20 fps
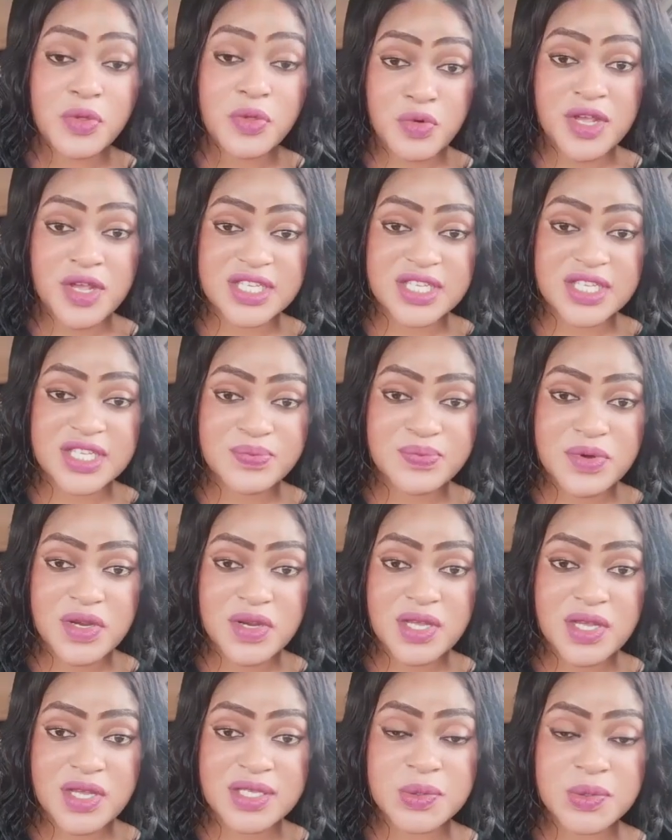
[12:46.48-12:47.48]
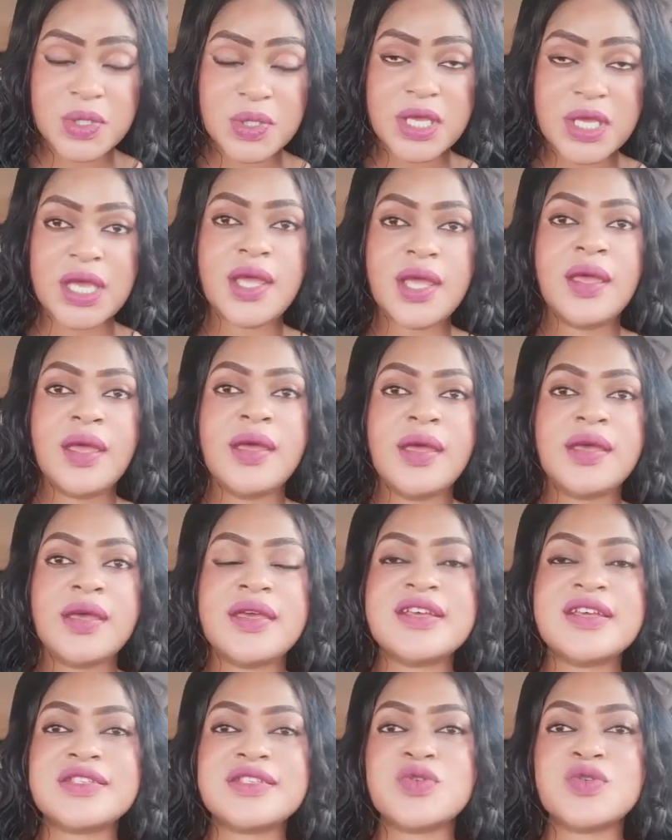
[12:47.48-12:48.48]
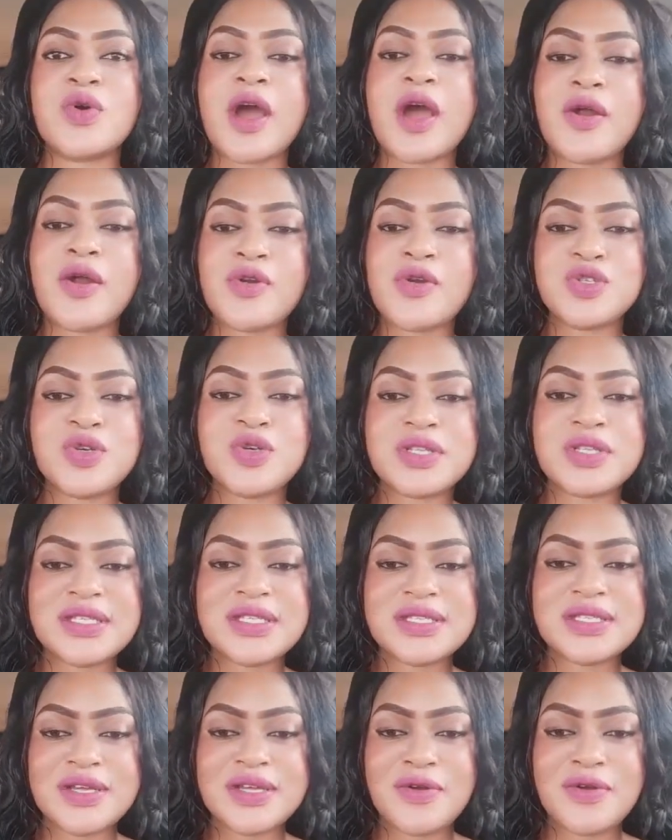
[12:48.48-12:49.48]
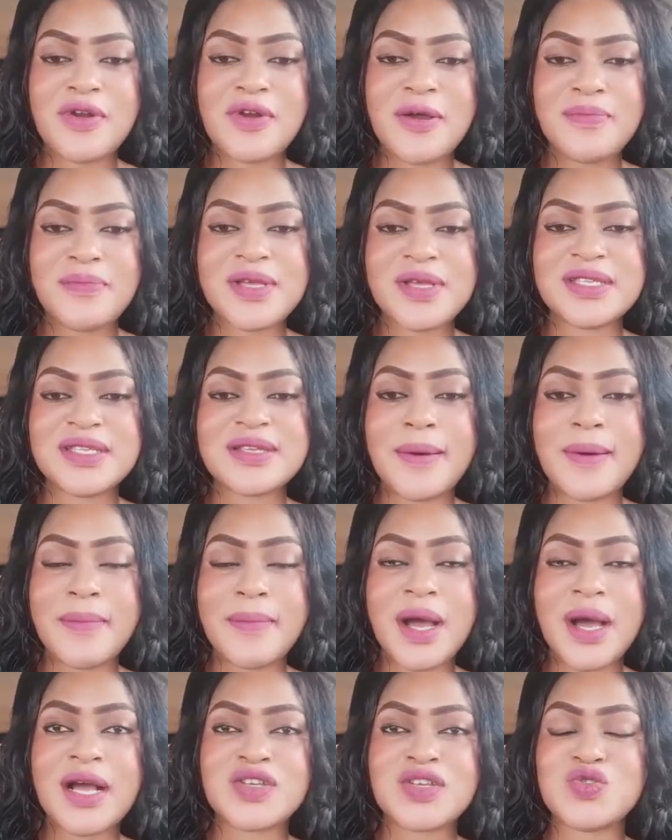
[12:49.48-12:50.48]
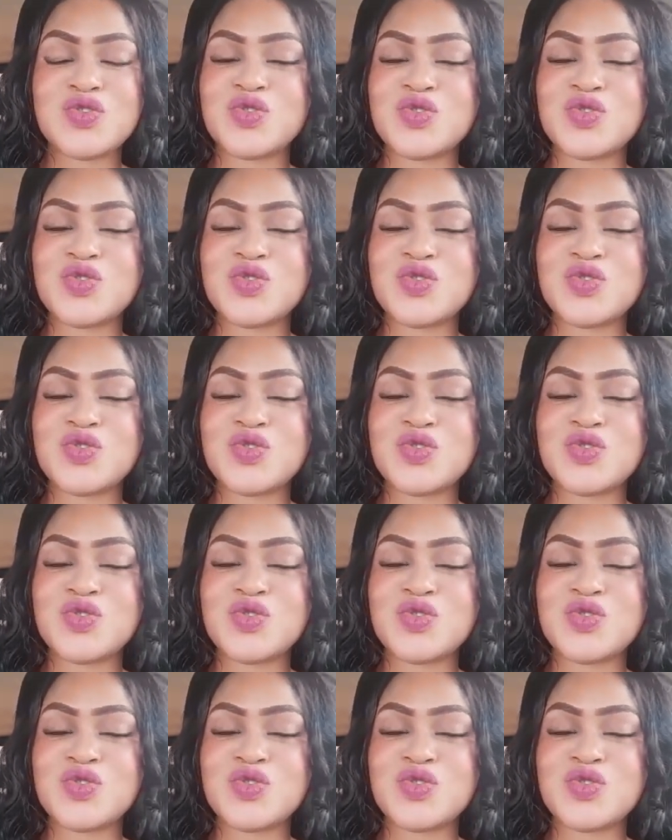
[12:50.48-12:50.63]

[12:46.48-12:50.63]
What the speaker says: through experience, okay? Yes, so carotene serum is among,